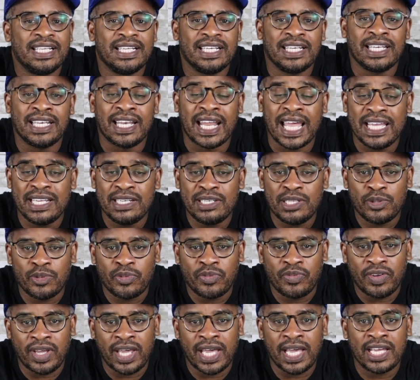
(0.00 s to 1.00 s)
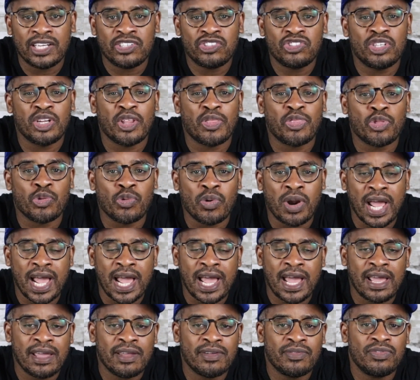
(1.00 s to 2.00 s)
lightning fast, should
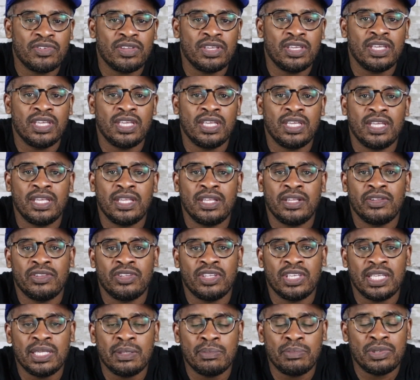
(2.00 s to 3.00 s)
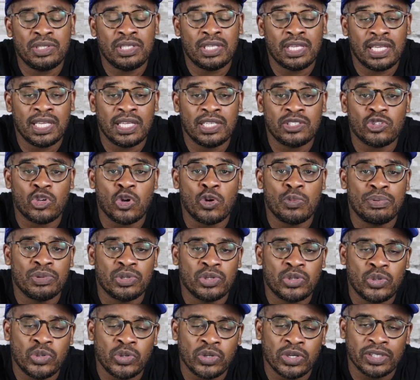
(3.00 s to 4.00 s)
thrive in the NBA's open
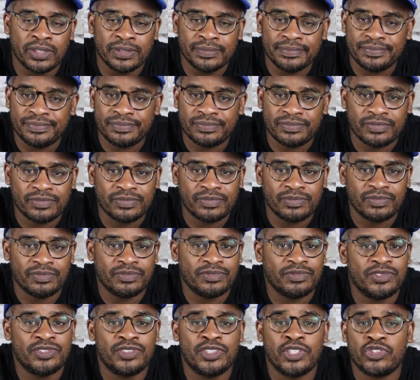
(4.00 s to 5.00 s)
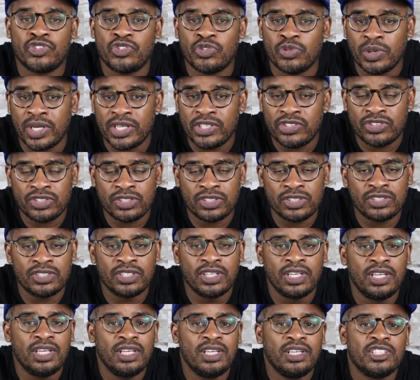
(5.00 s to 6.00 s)
court situations,
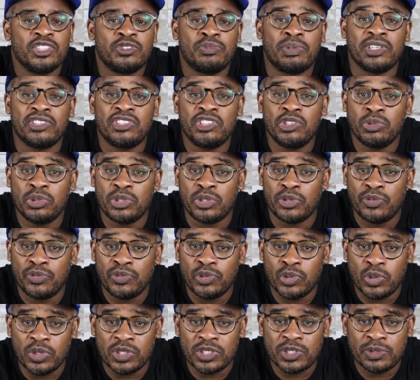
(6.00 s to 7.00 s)
especially with floor